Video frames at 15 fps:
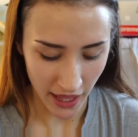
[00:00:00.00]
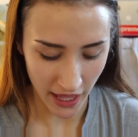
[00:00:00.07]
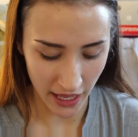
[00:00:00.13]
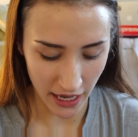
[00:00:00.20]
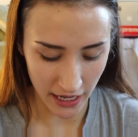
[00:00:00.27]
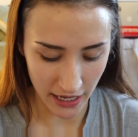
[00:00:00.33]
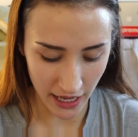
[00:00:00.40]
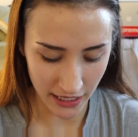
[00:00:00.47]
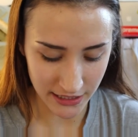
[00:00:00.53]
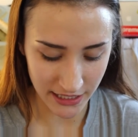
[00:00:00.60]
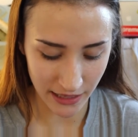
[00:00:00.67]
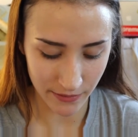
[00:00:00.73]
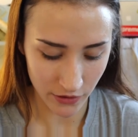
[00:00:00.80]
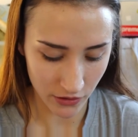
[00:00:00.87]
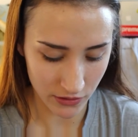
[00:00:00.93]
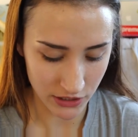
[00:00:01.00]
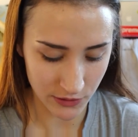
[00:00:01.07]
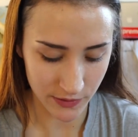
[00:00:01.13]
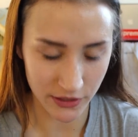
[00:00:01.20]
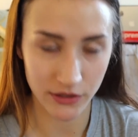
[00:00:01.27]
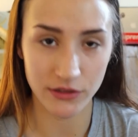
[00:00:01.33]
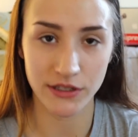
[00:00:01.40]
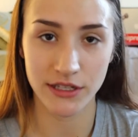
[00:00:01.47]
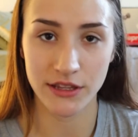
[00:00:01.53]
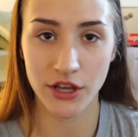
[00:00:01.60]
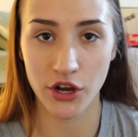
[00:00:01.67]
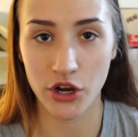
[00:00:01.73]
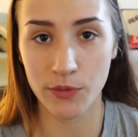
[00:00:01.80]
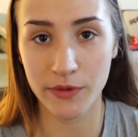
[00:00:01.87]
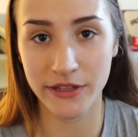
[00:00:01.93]
And next I'm going to be using
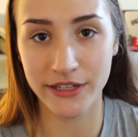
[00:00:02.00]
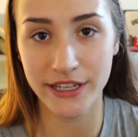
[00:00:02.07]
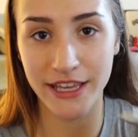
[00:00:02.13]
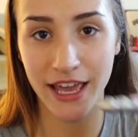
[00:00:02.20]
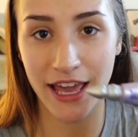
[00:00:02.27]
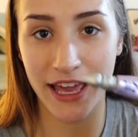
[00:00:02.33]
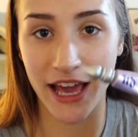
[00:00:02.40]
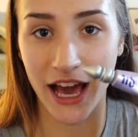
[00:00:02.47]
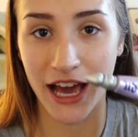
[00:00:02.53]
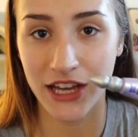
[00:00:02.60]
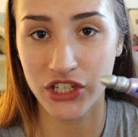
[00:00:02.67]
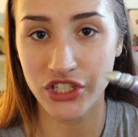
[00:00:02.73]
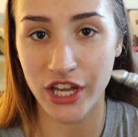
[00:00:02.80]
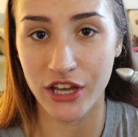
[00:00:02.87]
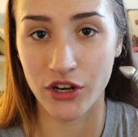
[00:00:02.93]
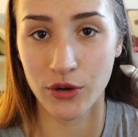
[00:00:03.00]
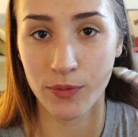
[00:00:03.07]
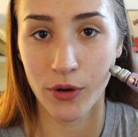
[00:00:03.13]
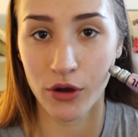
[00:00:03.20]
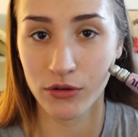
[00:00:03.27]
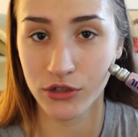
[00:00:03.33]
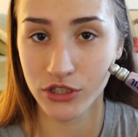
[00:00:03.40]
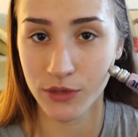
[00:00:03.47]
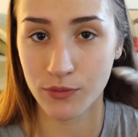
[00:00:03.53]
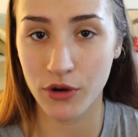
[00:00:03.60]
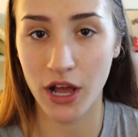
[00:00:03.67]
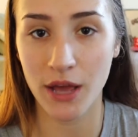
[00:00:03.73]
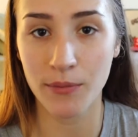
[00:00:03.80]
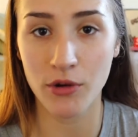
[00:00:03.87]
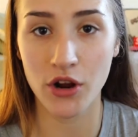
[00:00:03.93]
the Urban Decay Eyeshadow Potion
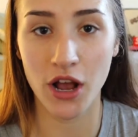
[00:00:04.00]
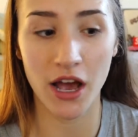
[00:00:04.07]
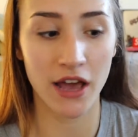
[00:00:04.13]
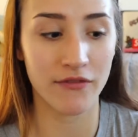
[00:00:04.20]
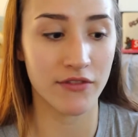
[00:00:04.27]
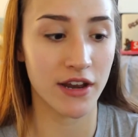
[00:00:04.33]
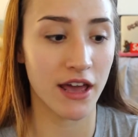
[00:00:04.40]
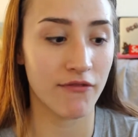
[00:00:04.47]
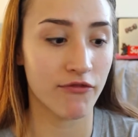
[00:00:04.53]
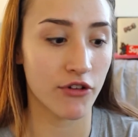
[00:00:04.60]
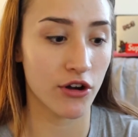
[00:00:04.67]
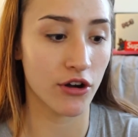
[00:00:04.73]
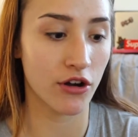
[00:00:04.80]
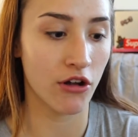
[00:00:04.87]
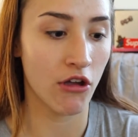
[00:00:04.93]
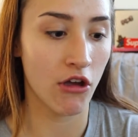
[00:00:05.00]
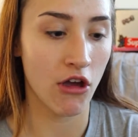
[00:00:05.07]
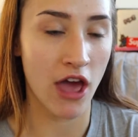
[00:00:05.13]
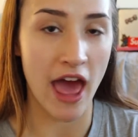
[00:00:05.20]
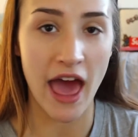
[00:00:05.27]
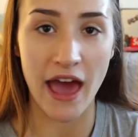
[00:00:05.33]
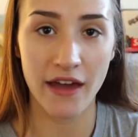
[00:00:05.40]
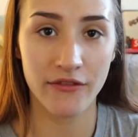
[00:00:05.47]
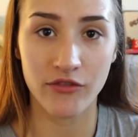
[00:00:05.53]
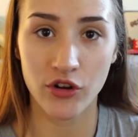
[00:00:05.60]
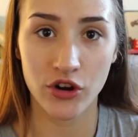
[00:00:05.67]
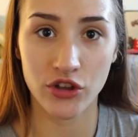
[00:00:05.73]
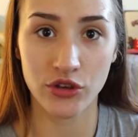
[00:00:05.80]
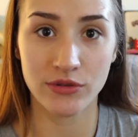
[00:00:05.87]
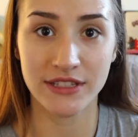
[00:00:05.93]
Primer. I've never
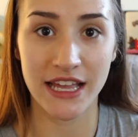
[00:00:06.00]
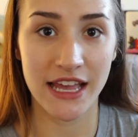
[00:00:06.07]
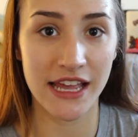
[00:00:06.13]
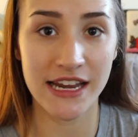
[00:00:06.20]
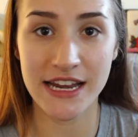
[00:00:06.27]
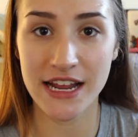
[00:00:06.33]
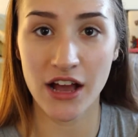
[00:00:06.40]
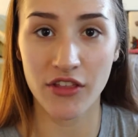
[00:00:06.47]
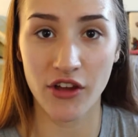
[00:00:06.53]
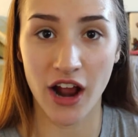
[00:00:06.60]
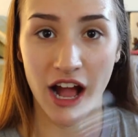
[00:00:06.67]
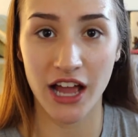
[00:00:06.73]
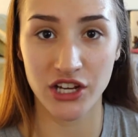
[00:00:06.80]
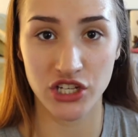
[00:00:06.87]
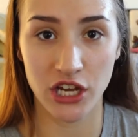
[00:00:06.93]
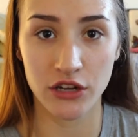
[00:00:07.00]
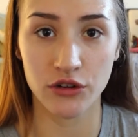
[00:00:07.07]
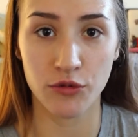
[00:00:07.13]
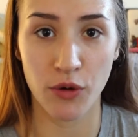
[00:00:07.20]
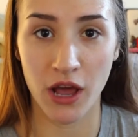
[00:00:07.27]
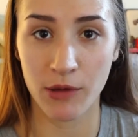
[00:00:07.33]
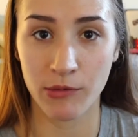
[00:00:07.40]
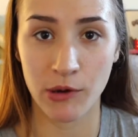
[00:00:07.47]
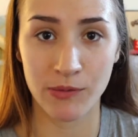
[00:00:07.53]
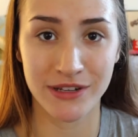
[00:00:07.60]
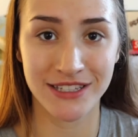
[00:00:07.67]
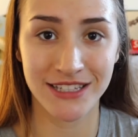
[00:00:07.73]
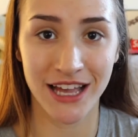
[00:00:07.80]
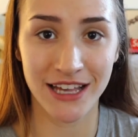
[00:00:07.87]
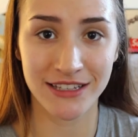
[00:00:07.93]
ever used any other eyeshadow primer
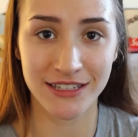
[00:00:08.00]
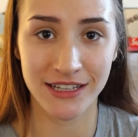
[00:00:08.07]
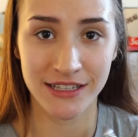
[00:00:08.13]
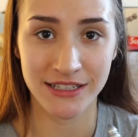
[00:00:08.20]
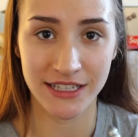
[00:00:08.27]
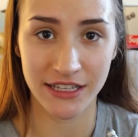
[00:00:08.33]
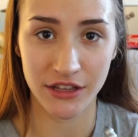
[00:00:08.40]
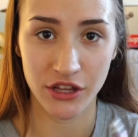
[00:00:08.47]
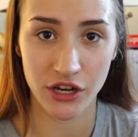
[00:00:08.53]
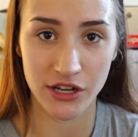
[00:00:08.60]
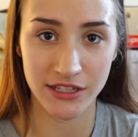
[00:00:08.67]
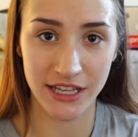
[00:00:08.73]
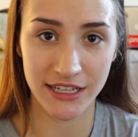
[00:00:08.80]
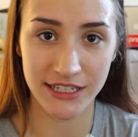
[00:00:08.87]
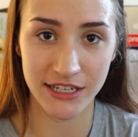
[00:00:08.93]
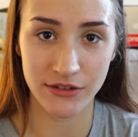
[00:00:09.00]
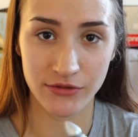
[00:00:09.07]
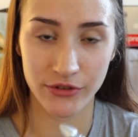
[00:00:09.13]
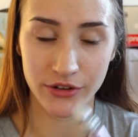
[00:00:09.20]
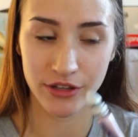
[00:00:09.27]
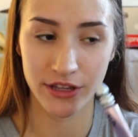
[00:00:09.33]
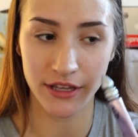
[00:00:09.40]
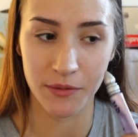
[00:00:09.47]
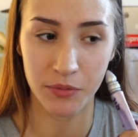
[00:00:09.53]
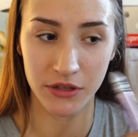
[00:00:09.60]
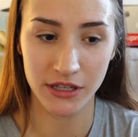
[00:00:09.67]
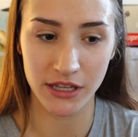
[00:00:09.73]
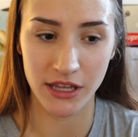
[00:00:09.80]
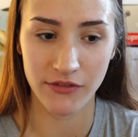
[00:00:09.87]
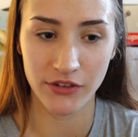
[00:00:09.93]
besides concealer because I didn't really
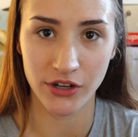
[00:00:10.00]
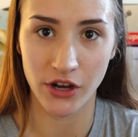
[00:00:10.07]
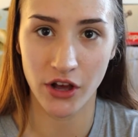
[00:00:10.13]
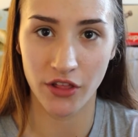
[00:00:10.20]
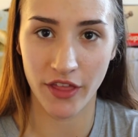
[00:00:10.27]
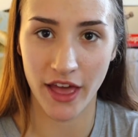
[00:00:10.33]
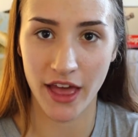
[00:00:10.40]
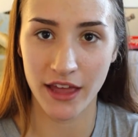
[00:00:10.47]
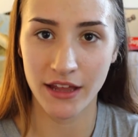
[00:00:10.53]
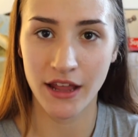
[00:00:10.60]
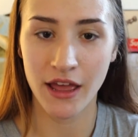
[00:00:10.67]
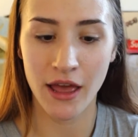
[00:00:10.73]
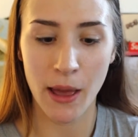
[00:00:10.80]
believe in all that.